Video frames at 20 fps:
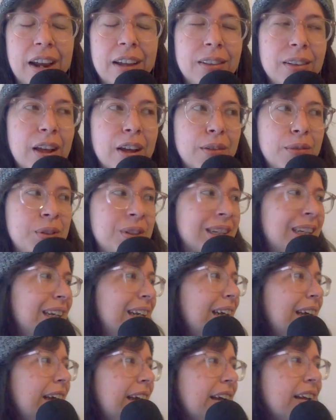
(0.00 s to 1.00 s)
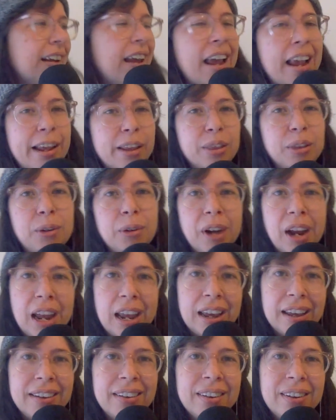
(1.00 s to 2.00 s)
I loved in eighth
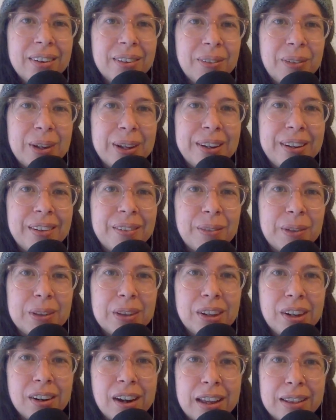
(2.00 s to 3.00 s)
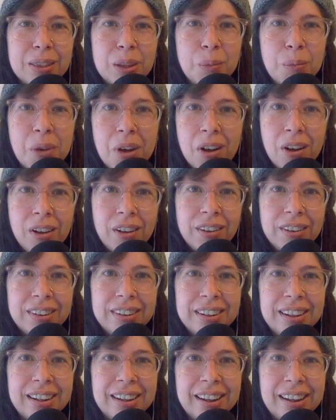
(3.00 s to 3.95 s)
grade when, when they were at the mall.